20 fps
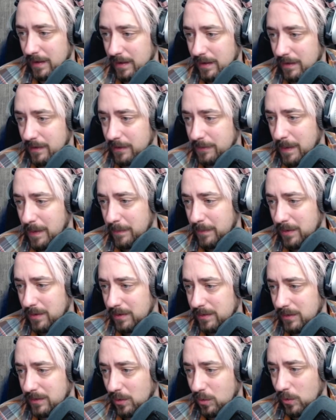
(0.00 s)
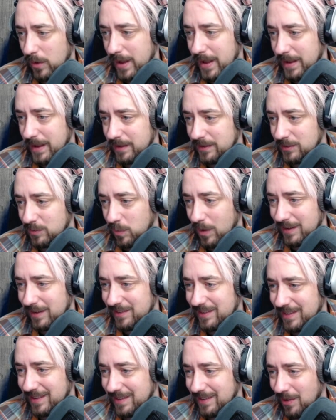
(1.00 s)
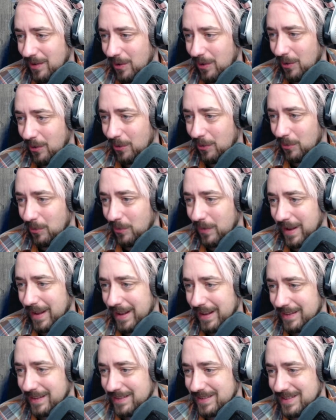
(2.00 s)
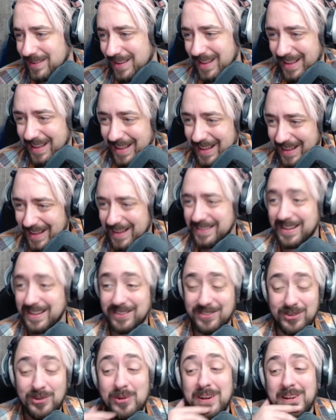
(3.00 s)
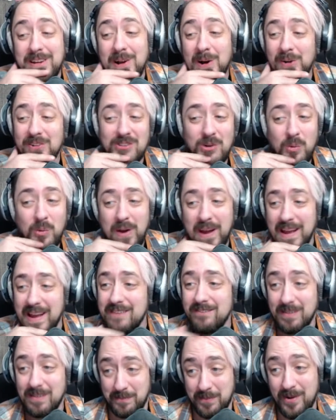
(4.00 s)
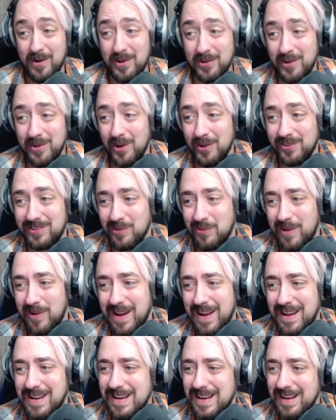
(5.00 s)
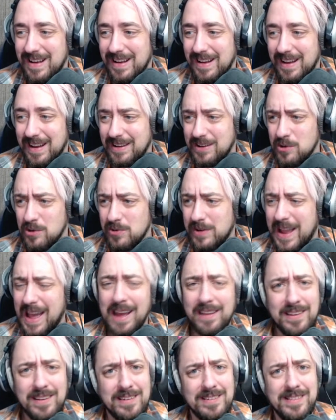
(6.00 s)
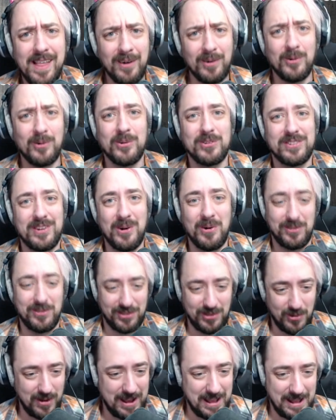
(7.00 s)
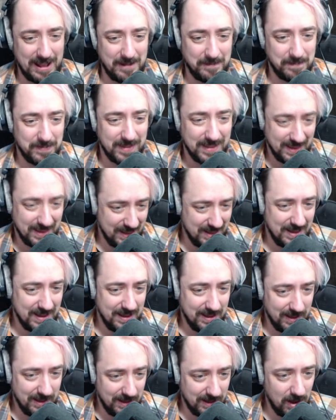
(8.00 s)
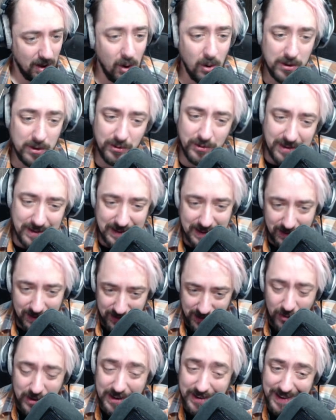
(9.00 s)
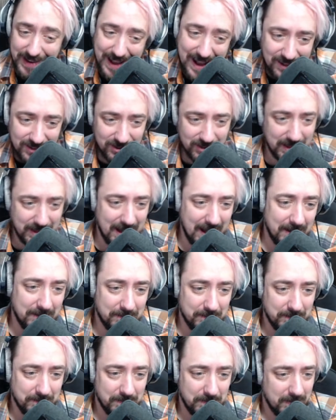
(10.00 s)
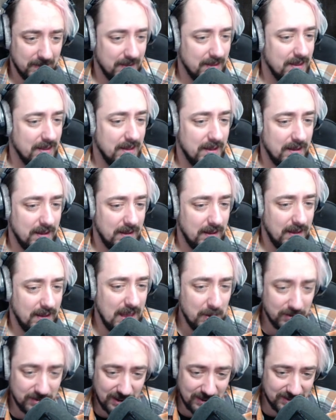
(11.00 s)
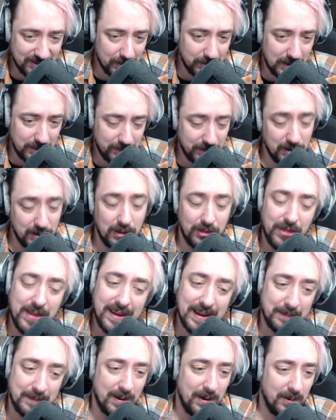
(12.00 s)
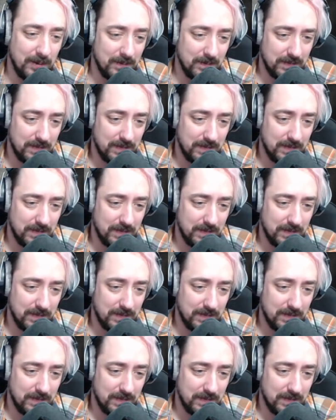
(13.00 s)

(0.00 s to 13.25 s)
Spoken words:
Remember, the way is watching always. Natsuki knows the way, Roberto knows the way, and Ugandan Knuckles knows the way. Oh, you don't need to answer that. It was just something for you to think about.